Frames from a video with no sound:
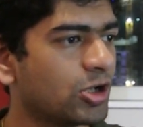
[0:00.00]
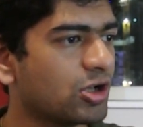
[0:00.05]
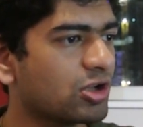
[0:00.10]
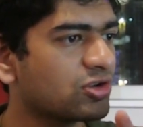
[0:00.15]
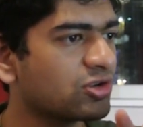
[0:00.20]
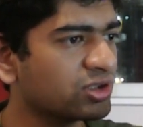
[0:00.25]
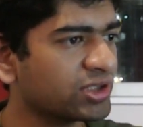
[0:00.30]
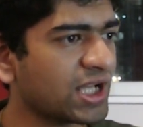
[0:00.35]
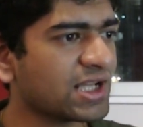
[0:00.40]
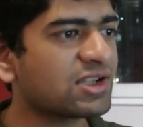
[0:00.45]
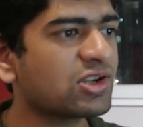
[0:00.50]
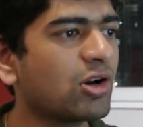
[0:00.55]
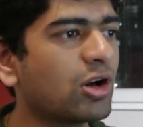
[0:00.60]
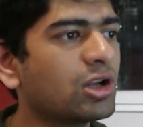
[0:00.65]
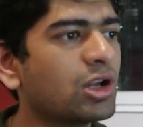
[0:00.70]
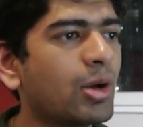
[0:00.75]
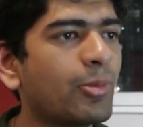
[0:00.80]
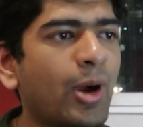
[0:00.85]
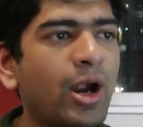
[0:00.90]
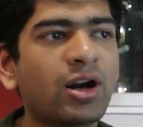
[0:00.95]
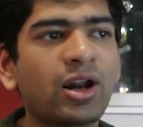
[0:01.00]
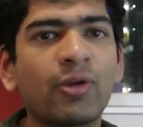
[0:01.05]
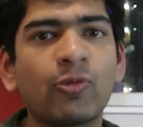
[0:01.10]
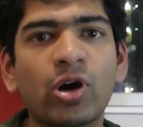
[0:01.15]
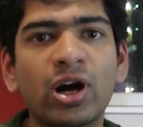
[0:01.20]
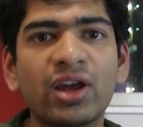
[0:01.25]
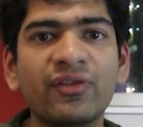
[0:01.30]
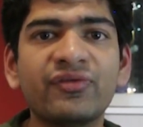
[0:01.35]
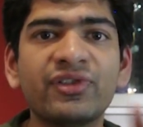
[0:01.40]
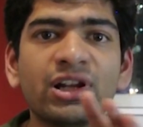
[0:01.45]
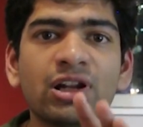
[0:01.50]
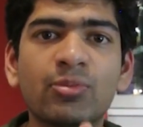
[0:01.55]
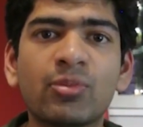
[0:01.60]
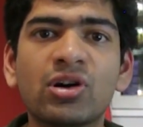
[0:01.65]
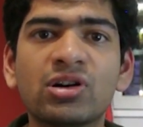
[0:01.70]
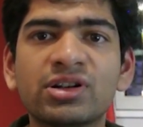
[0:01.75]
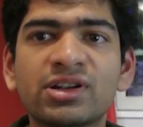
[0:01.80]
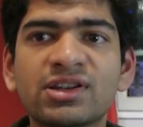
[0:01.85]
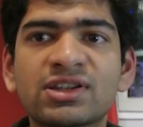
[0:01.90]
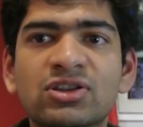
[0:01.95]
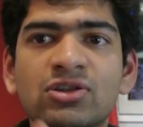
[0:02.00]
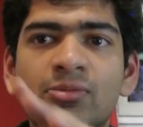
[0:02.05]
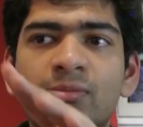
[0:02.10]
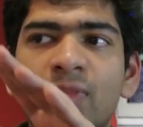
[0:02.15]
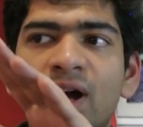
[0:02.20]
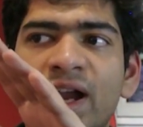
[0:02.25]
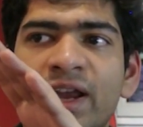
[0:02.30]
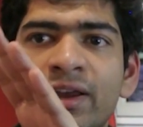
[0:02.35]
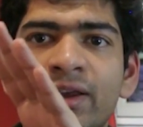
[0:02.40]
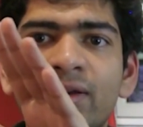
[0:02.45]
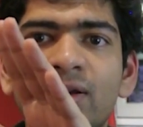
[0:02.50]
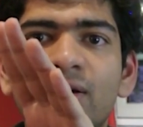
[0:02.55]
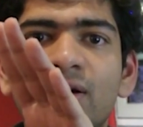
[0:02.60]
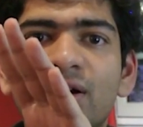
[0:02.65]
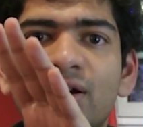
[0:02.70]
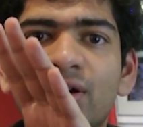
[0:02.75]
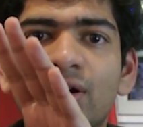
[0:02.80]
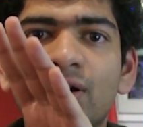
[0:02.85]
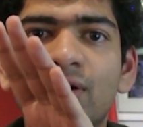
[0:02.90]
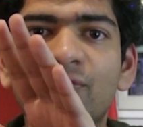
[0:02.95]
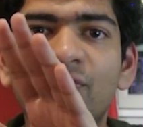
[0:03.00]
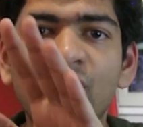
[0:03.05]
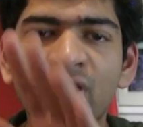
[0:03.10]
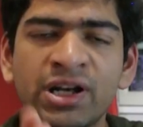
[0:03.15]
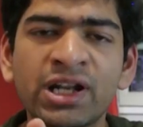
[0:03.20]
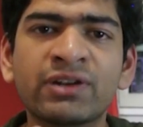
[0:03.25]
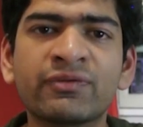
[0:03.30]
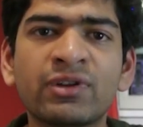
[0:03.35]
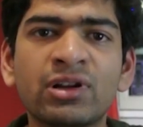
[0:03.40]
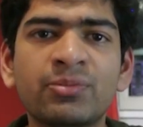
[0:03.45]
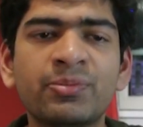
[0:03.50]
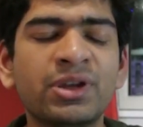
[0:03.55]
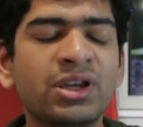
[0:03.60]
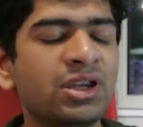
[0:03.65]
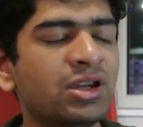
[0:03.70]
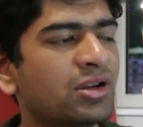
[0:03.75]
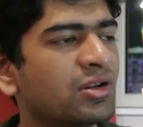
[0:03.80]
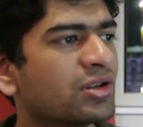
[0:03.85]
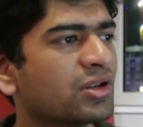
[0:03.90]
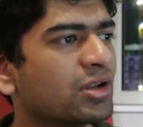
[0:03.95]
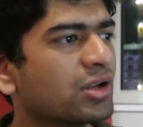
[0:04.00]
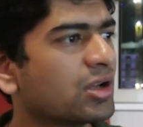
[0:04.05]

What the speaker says: So that's all about what I feel about this. So my verdict will be,